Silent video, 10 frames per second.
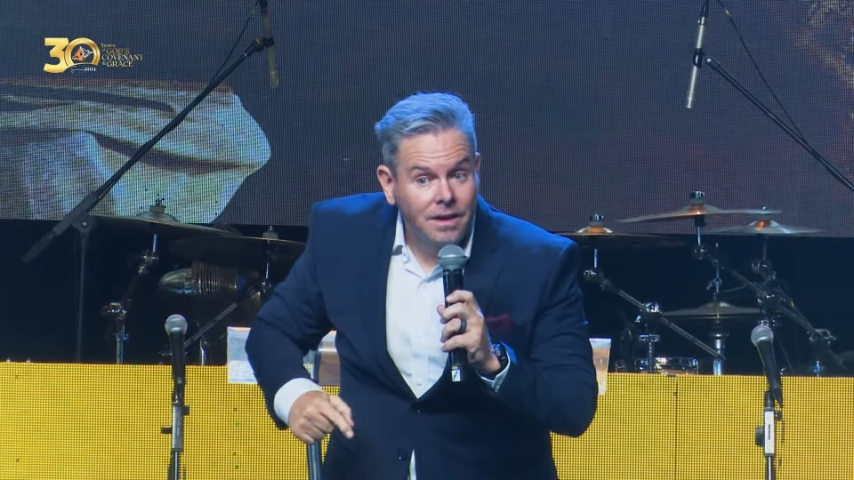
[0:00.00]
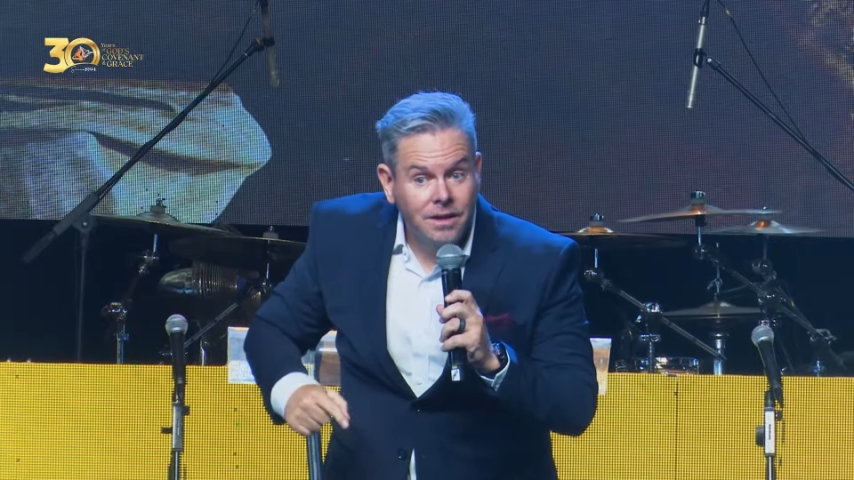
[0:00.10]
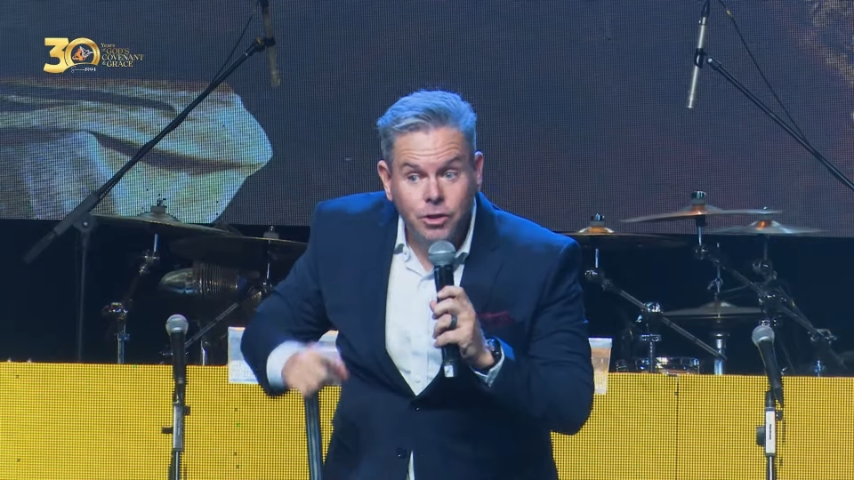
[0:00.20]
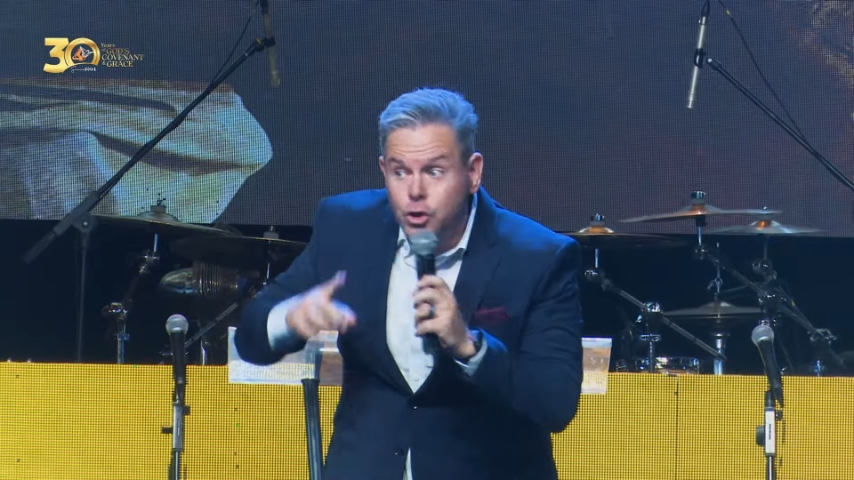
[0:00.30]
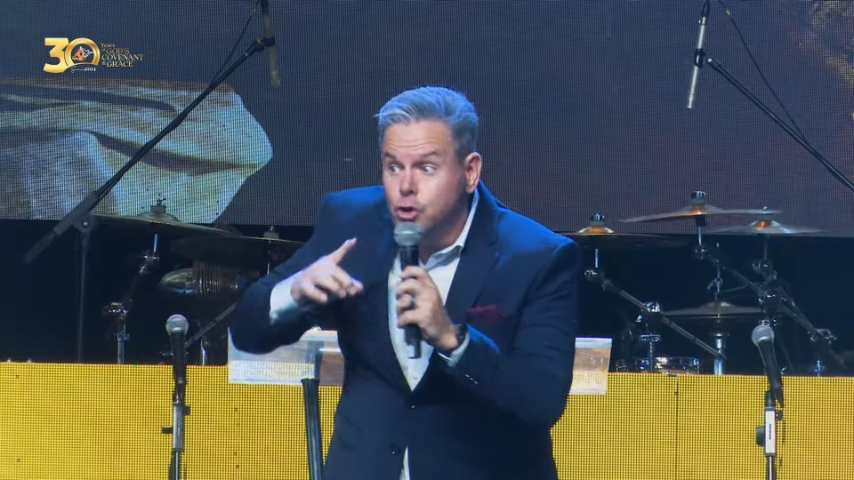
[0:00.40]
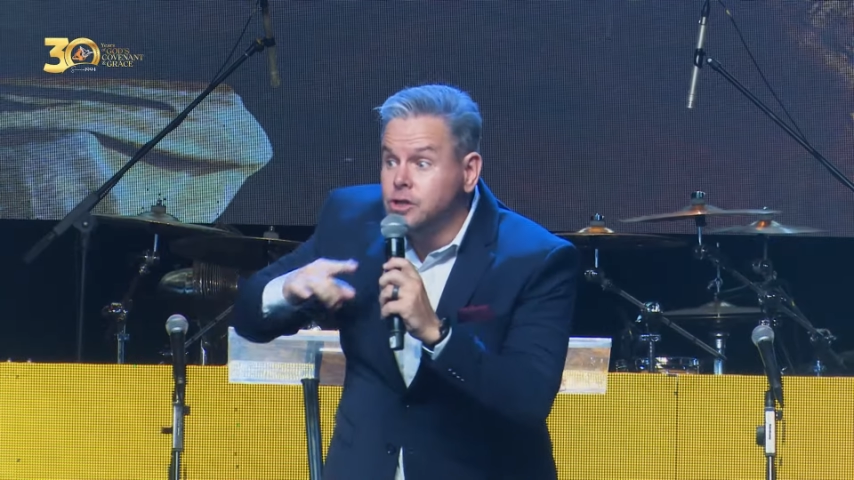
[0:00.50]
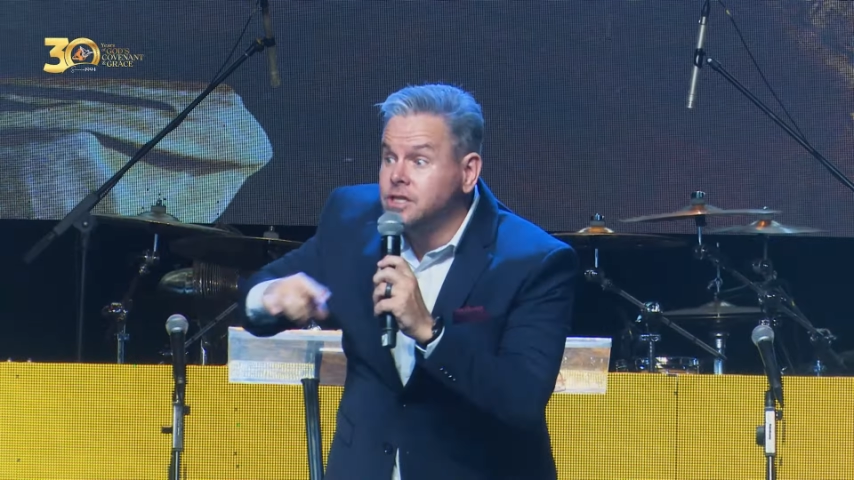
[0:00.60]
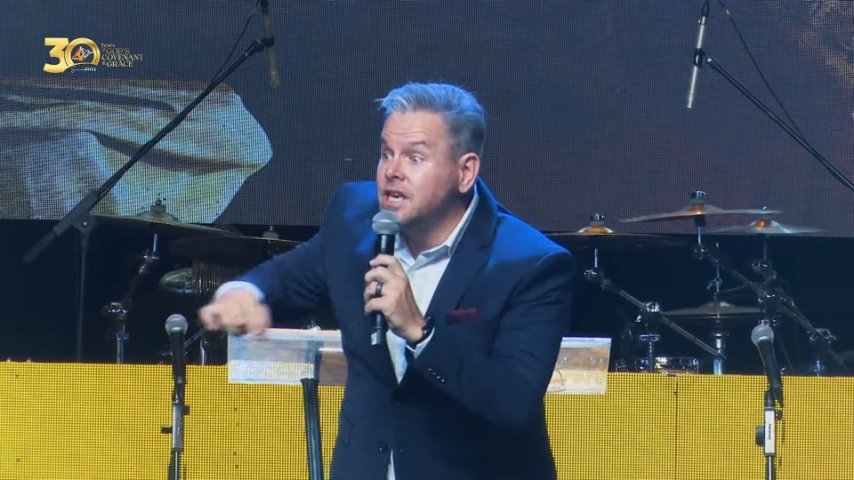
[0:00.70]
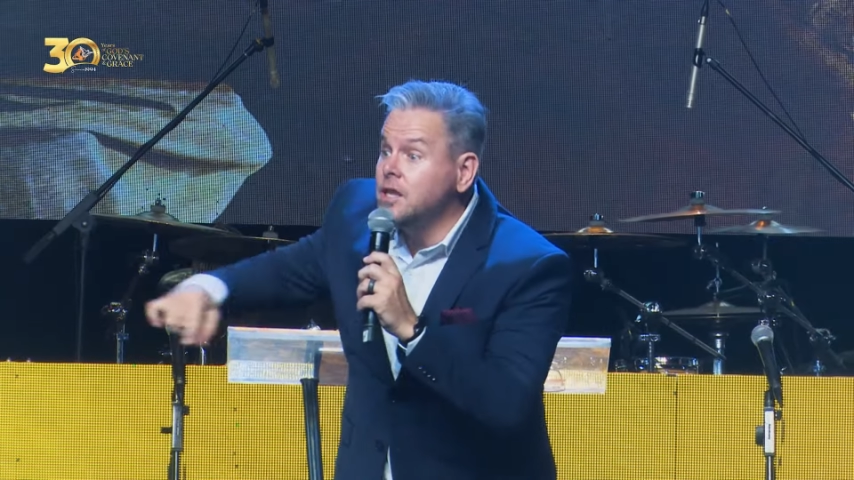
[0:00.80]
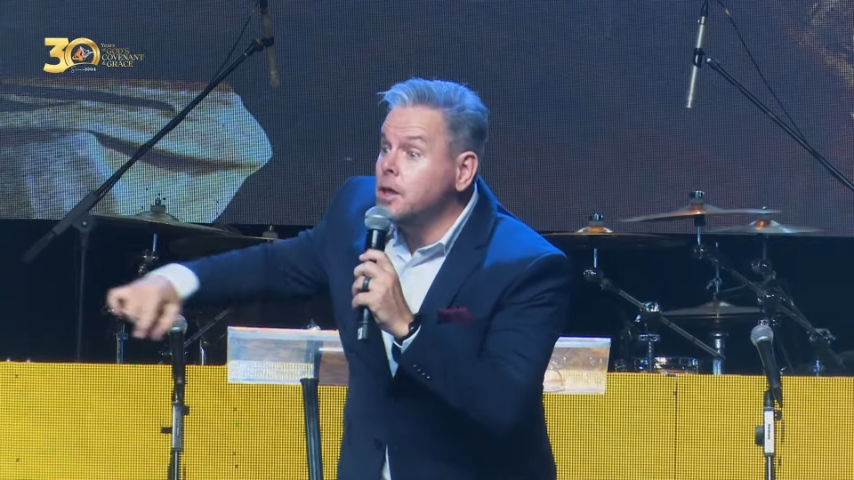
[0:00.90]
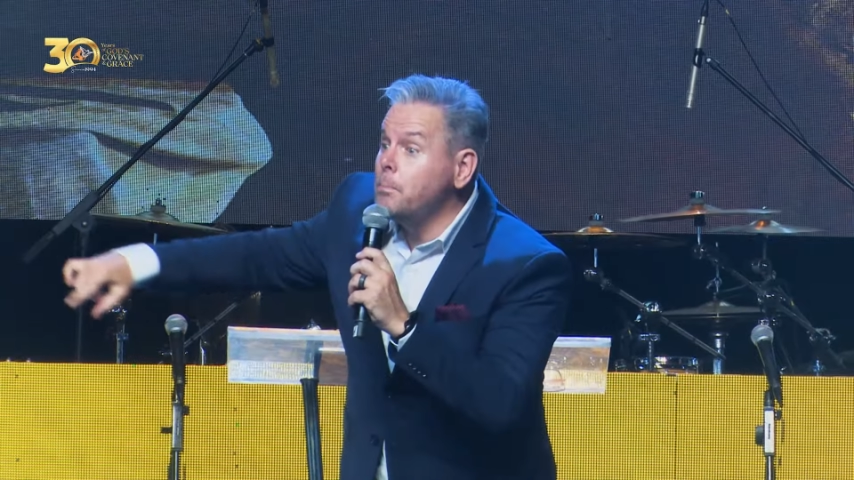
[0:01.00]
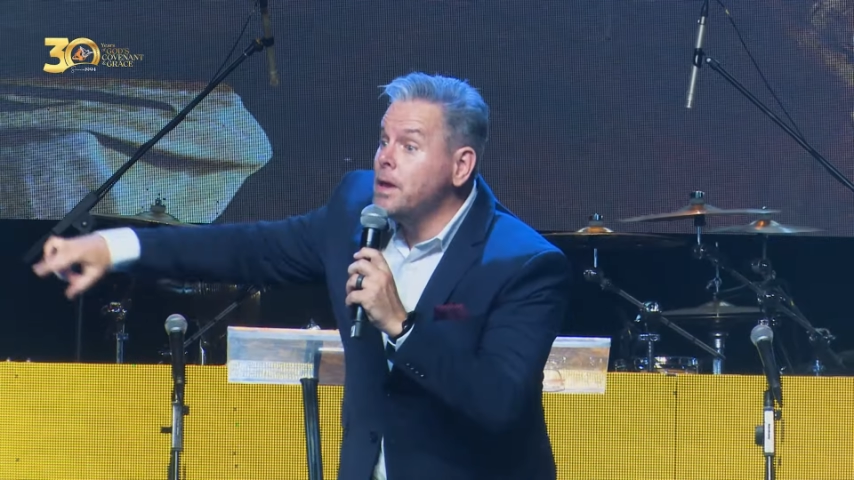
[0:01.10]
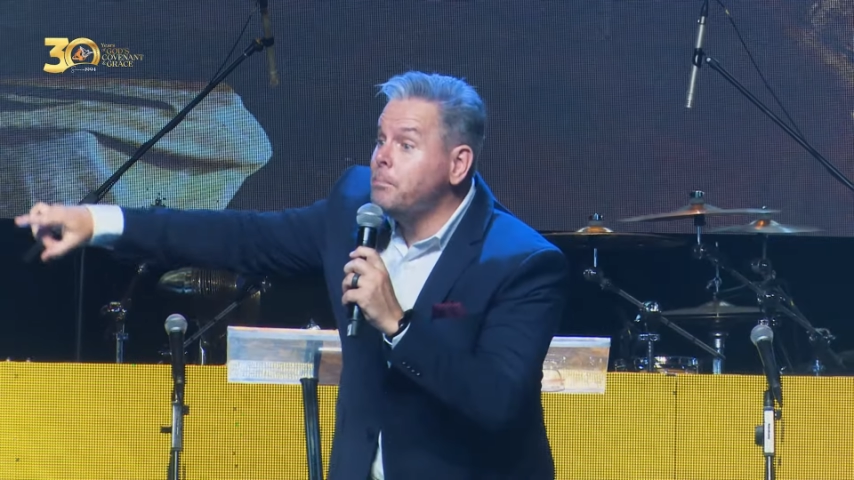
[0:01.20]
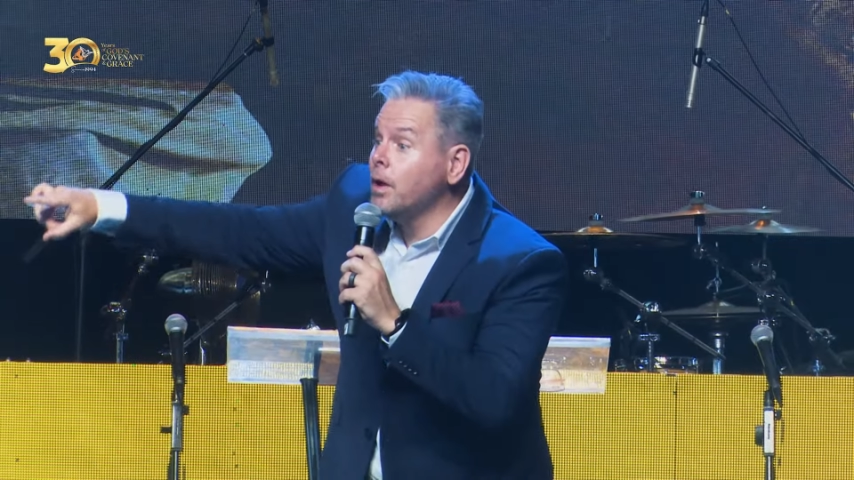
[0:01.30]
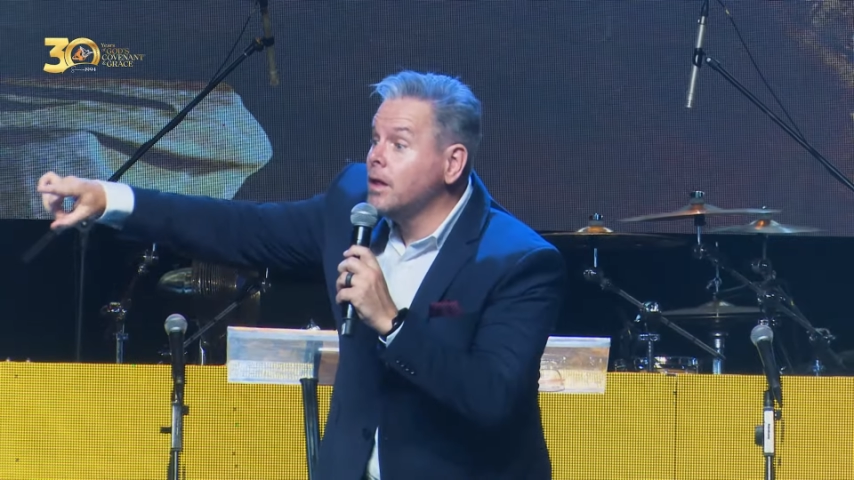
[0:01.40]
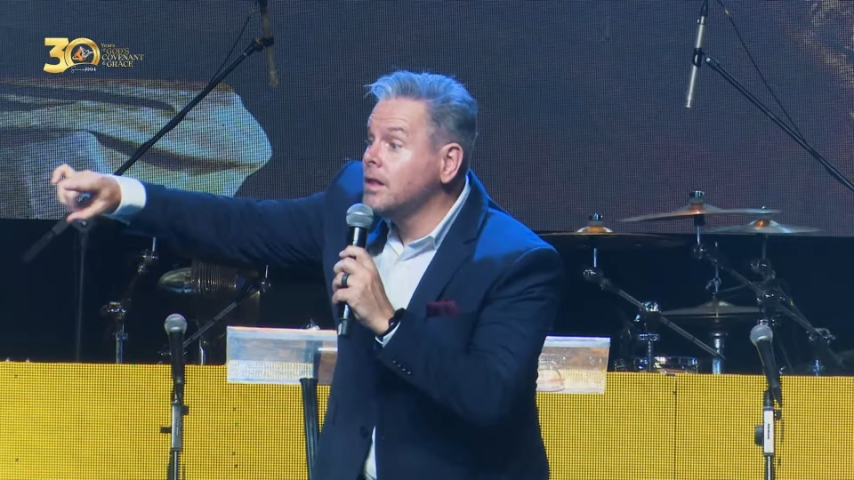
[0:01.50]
Do you see the people?